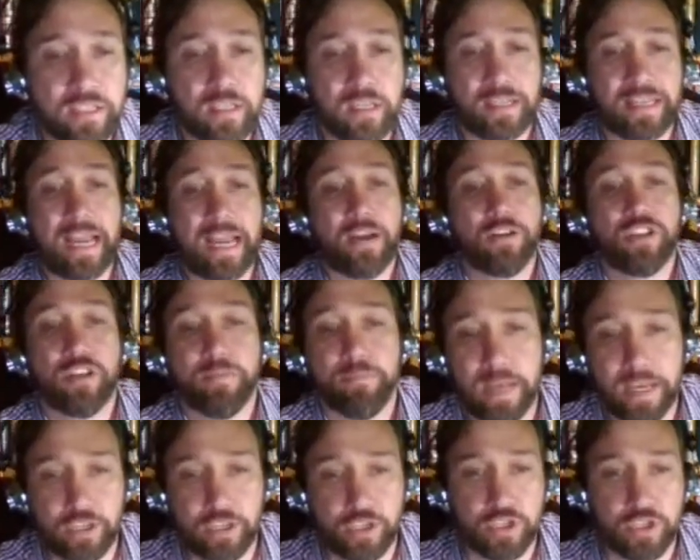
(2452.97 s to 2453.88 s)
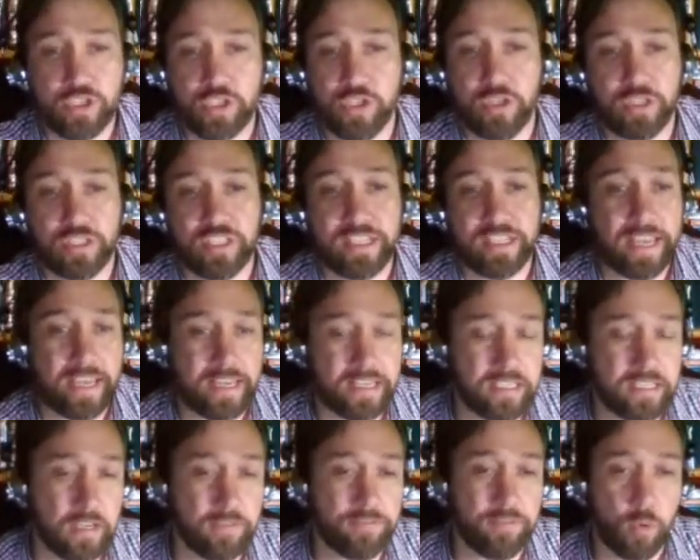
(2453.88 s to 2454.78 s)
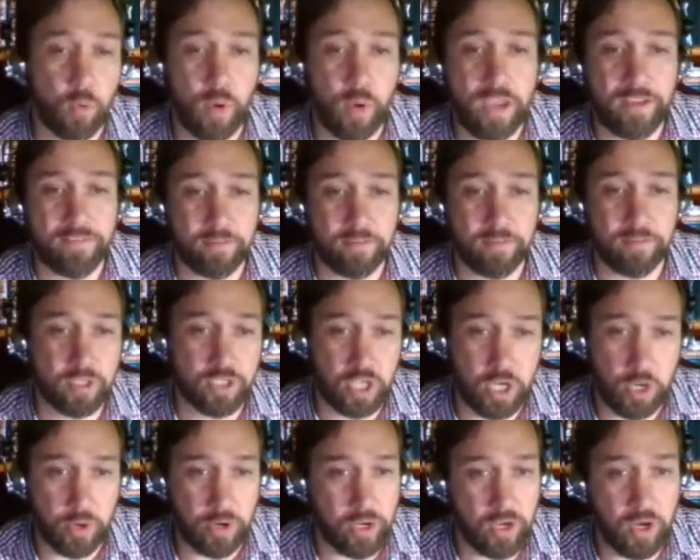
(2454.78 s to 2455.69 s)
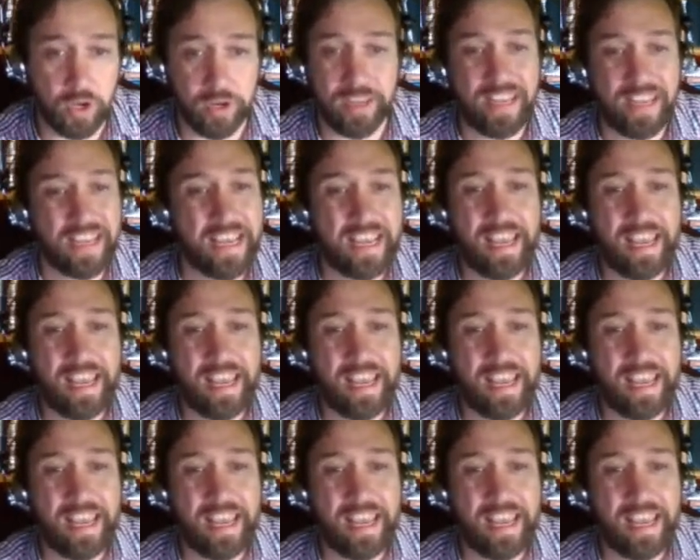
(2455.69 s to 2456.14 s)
countermeasures to get yourself away from what's going on,